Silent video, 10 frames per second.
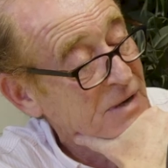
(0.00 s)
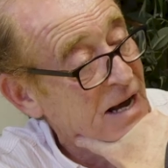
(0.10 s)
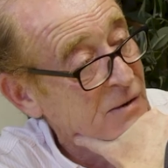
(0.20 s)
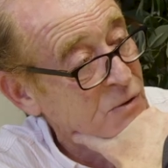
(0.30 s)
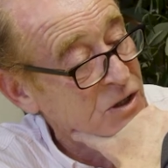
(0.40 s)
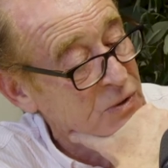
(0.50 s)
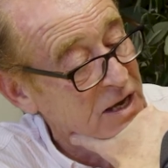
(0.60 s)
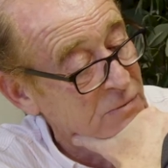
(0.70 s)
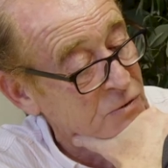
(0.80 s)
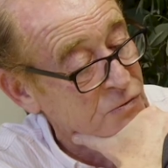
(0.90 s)
And once we
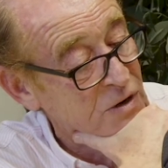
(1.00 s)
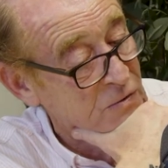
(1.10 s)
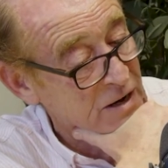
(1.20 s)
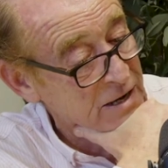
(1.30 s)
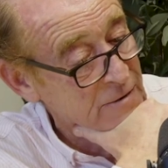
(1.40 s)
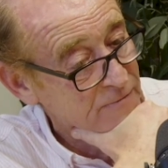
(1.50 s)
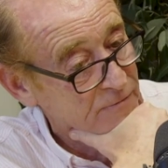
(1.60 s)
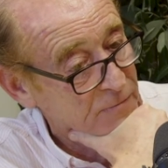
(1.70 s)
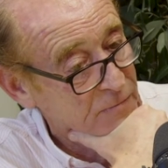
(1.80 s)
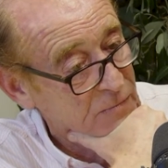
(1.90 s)
get the ball rolling,
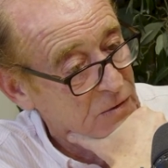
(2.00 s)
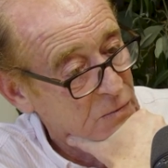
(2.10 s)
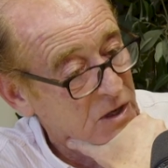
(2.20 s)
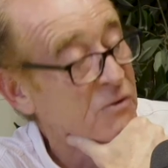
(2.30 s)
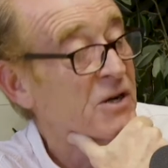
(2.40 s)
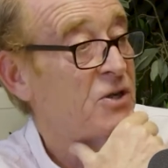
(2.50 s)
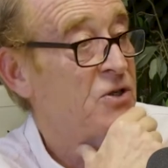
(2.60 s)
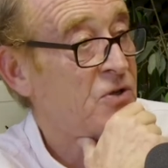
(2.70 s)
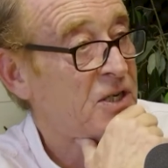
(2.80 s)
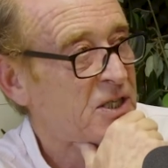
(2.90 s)
we're currently at the
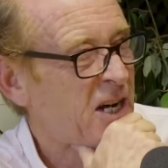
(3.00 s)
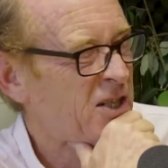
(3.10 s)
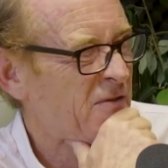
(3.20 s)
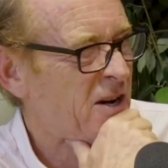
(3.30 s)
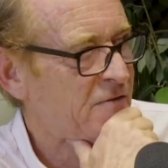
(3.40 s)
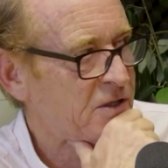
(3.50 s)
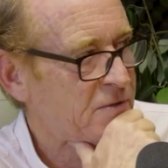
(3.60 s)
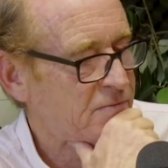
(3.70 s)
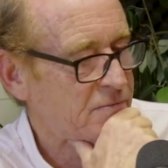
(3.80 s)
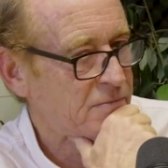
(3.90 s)
talking stage. I've kind of
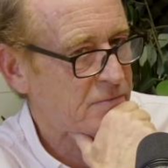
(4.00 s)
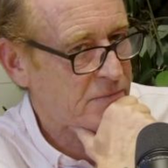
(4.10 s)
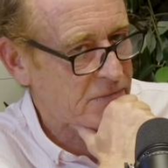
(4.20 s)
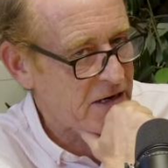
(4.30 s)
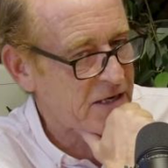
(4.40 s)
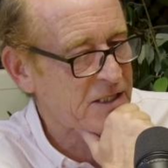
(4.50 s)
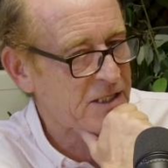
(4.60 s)
in the